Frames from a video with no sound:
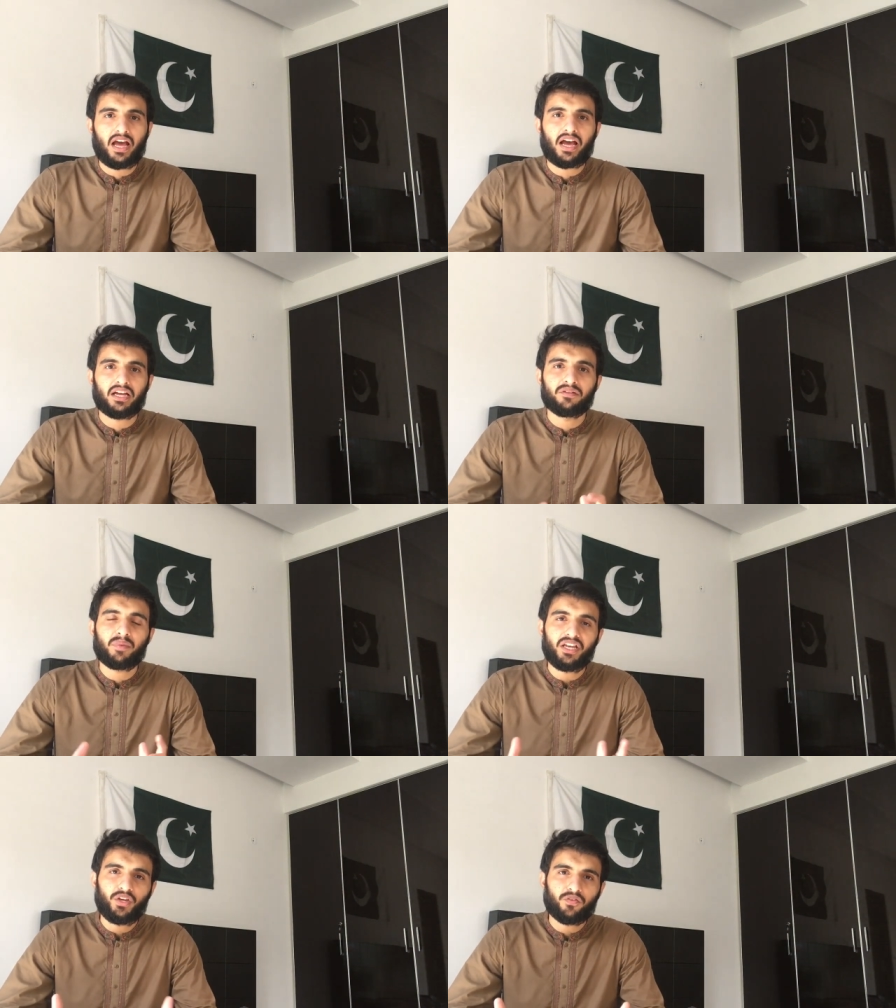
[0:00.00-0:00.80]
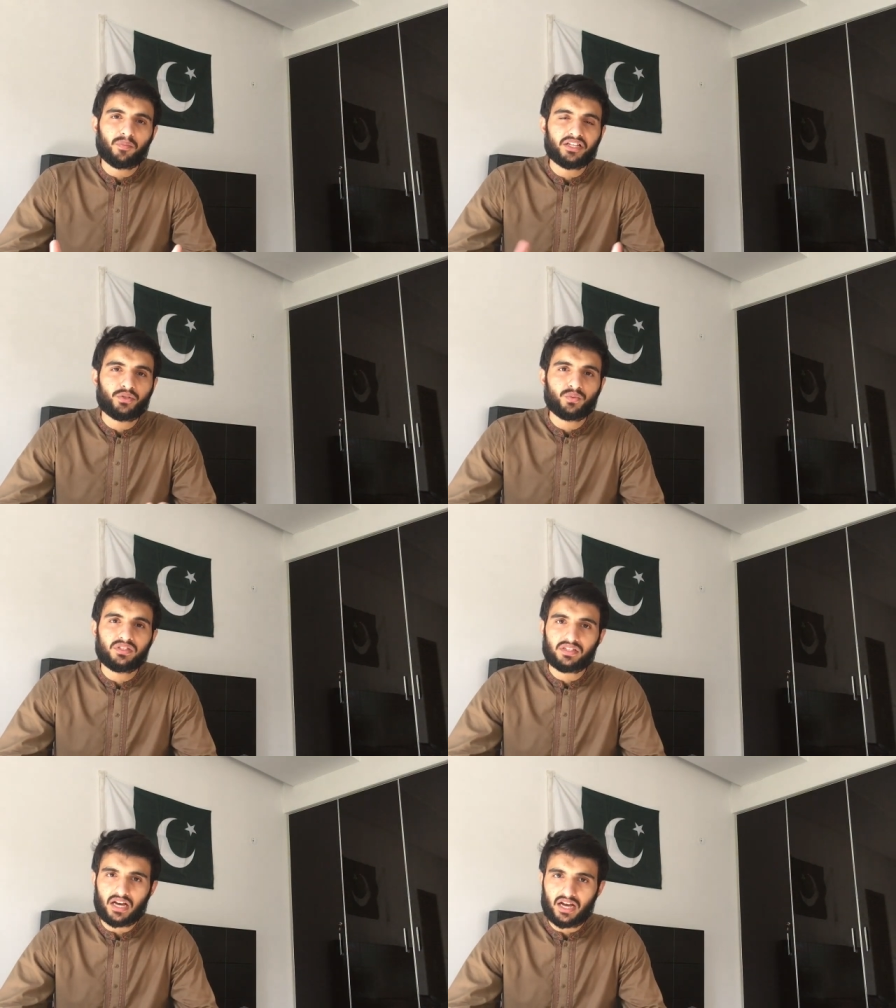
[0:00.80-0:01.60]
and many of my
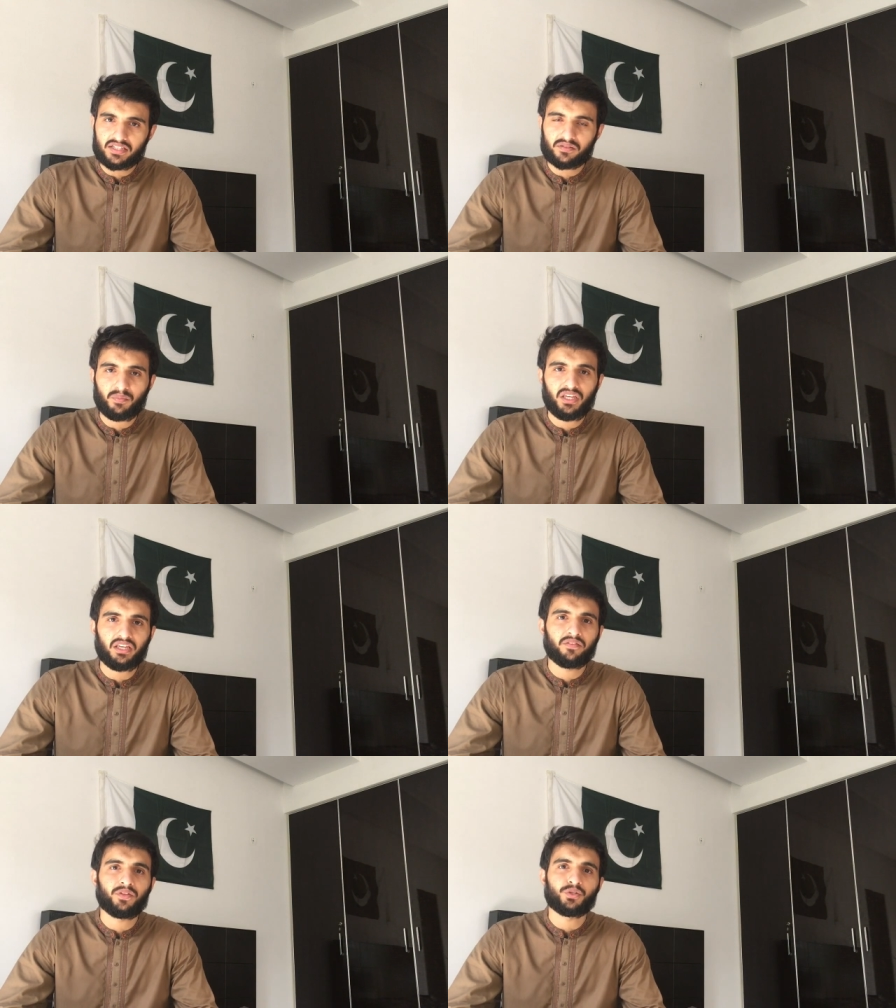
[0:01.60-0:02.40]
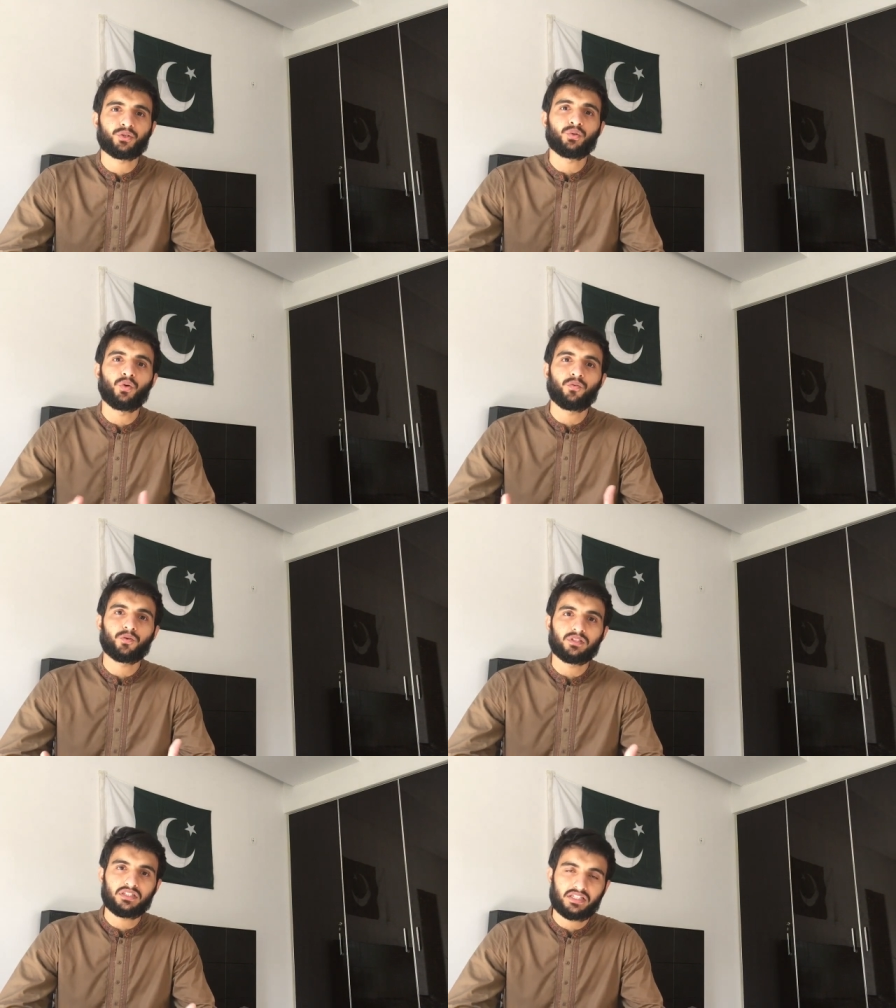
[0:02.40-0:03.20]
students ask me if they should go
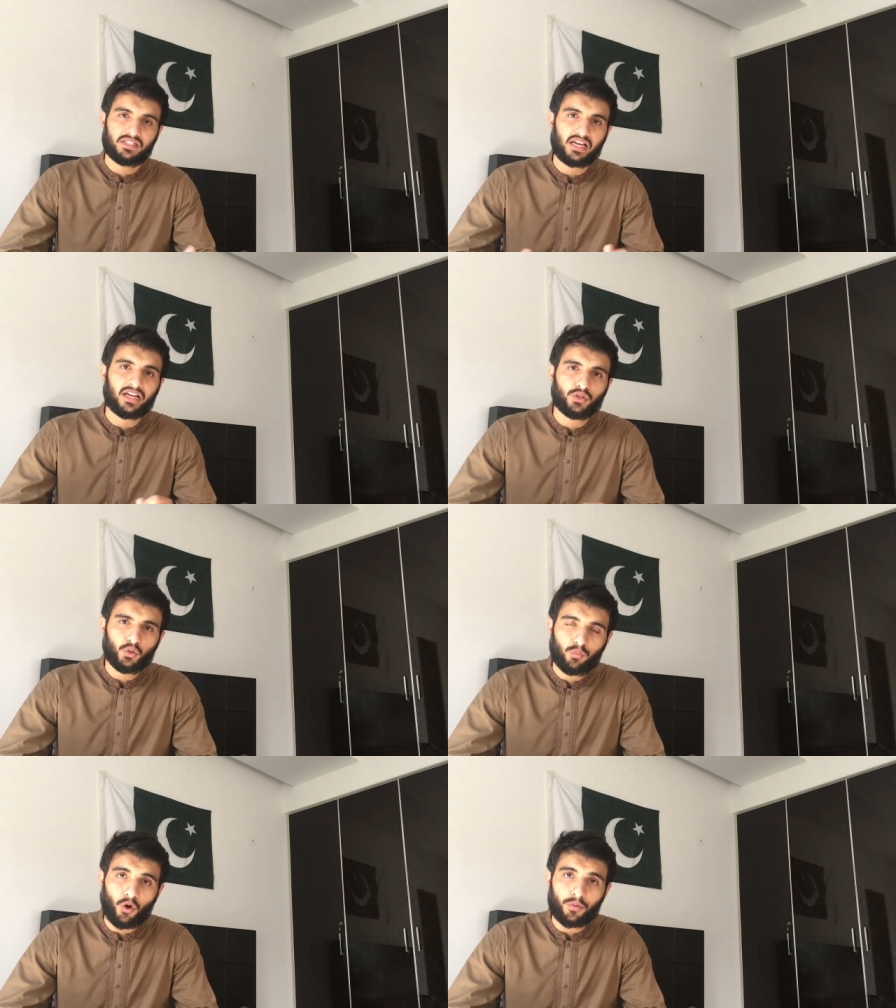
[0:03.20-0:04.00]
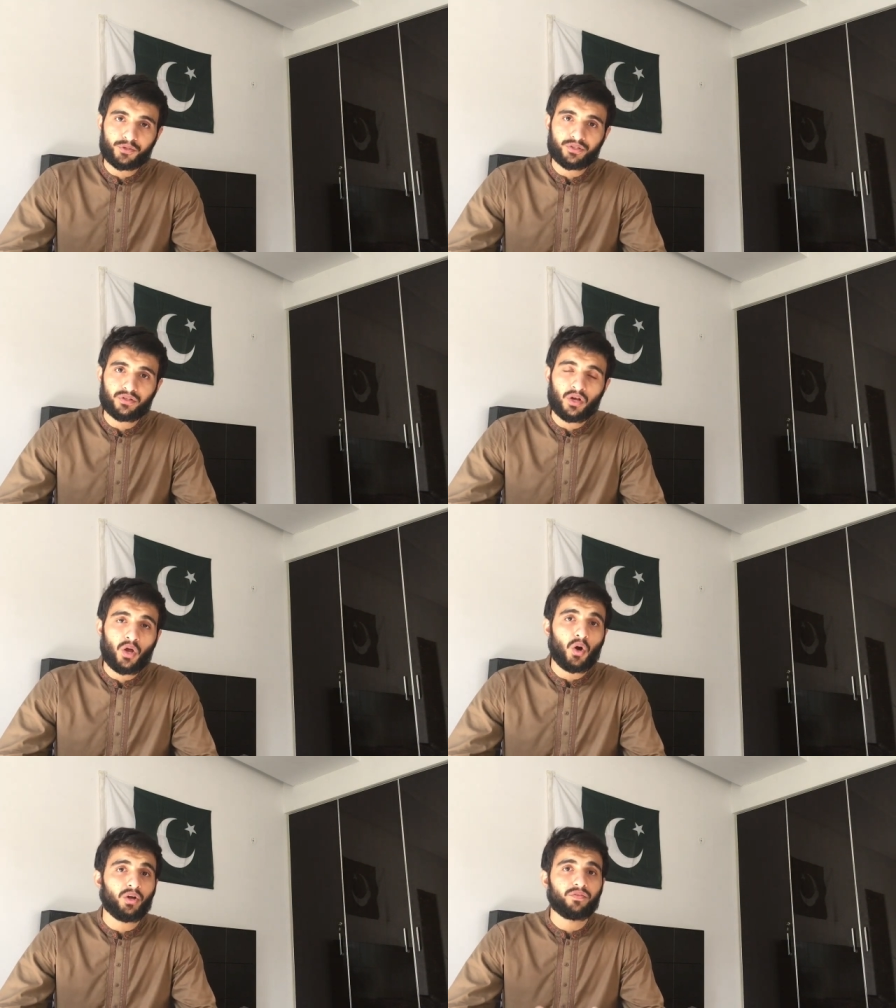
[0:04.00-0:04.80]
for the test at home option
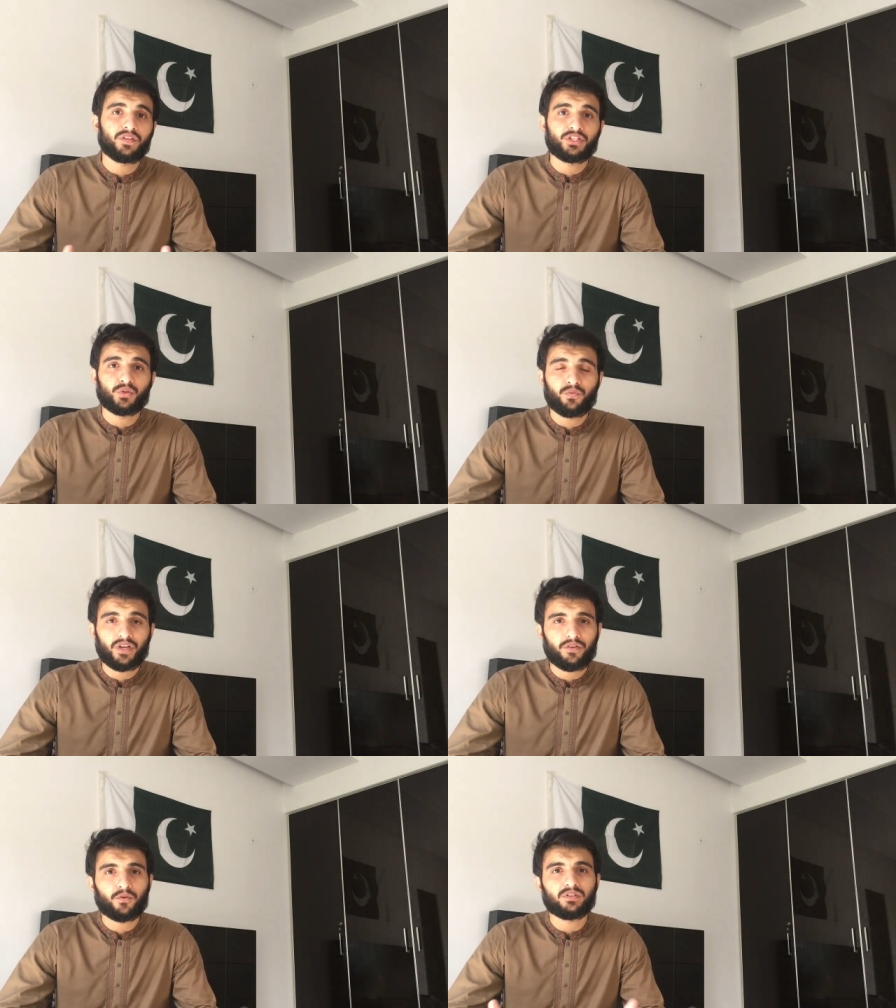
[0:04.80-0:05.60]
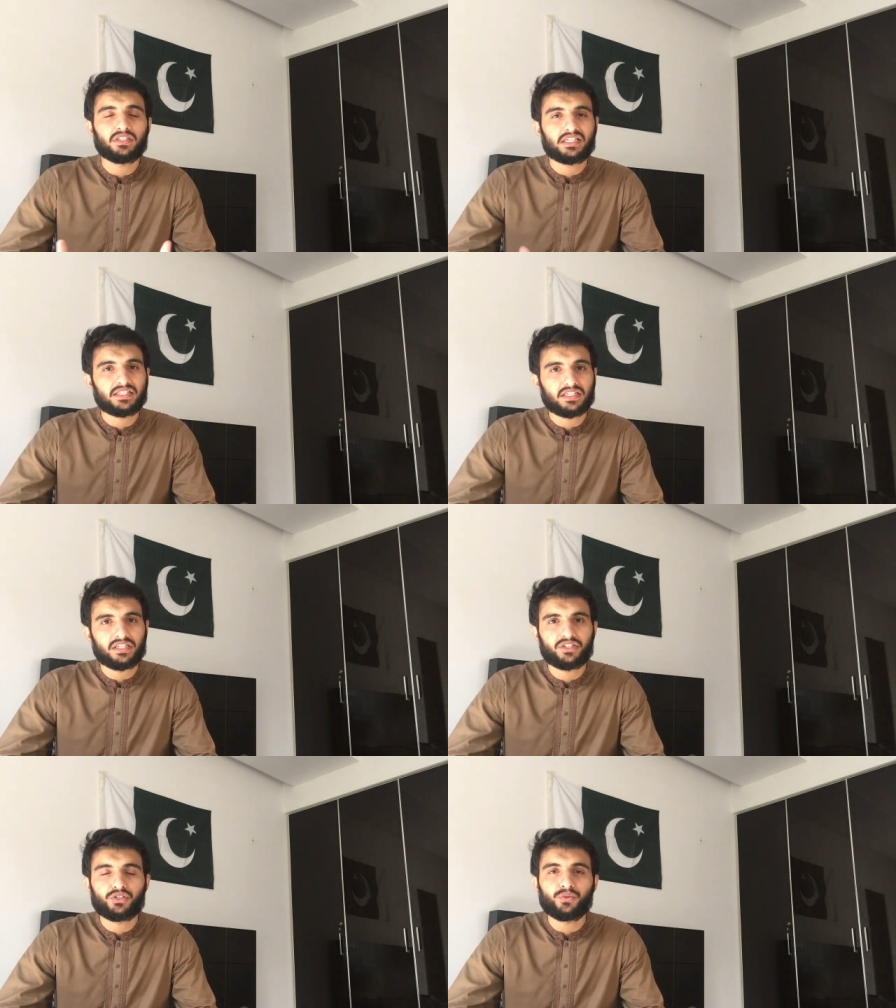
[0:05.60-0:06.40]
or if they should wait for the test
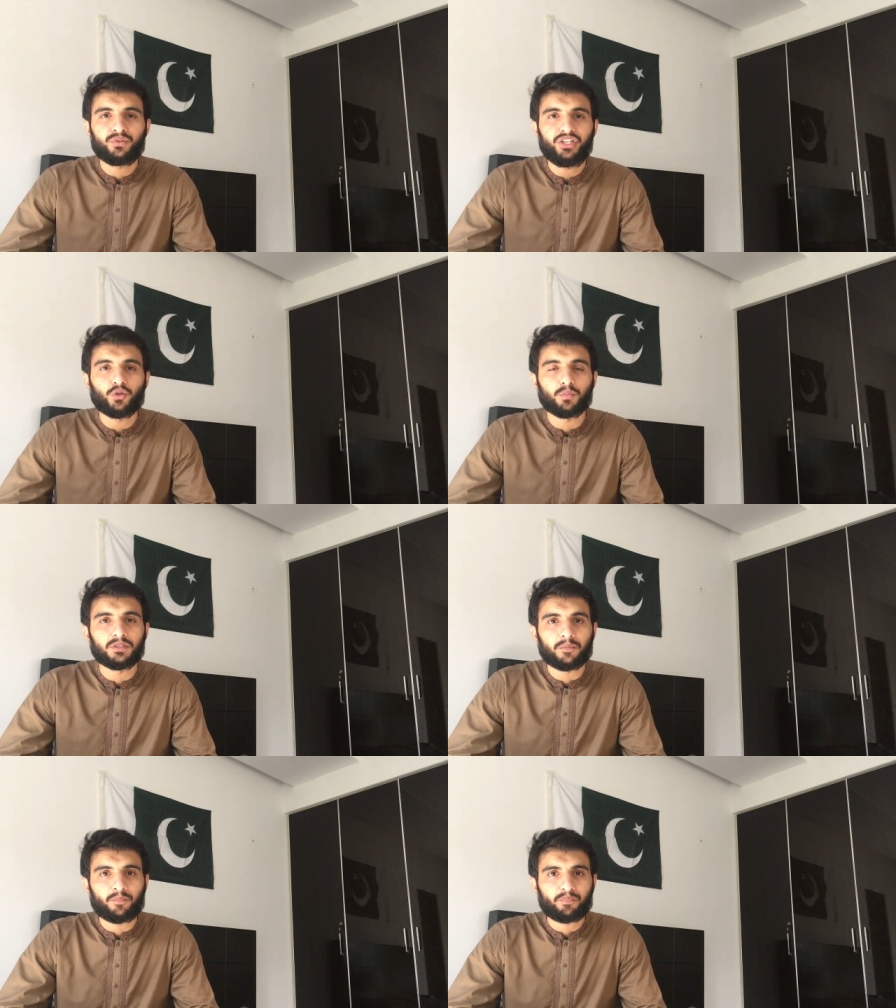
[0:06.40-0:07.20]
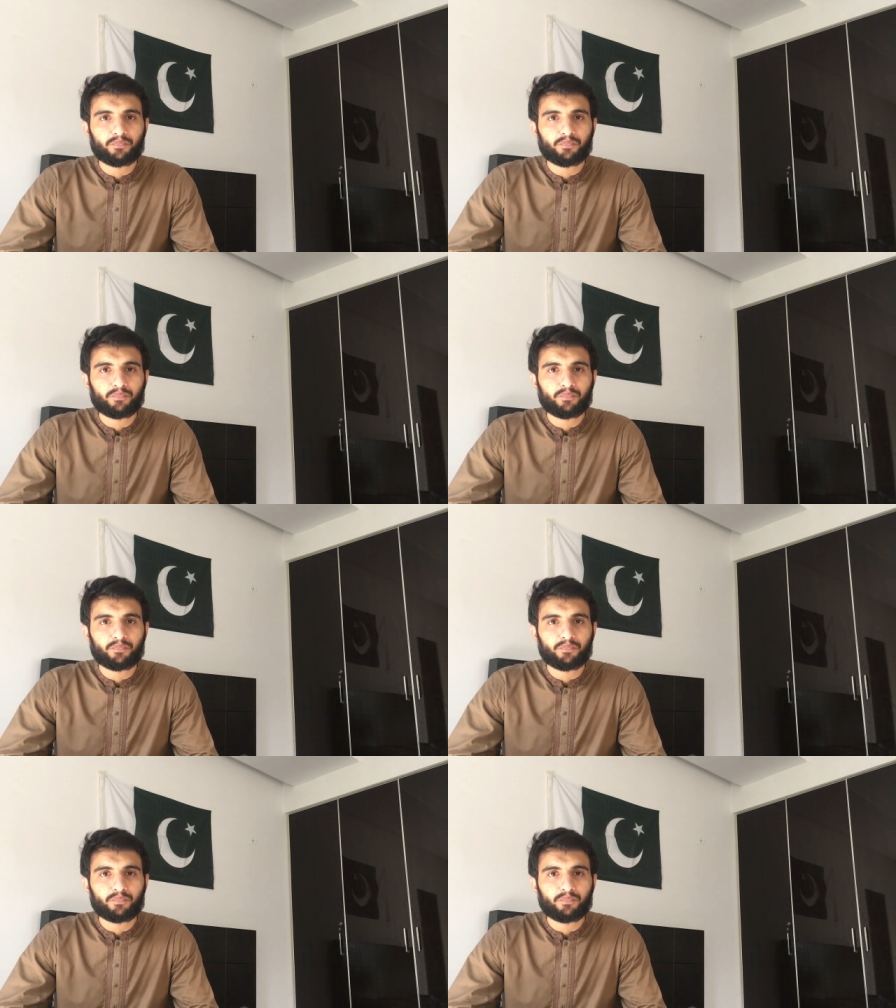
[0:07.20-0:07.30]
centers to reopen.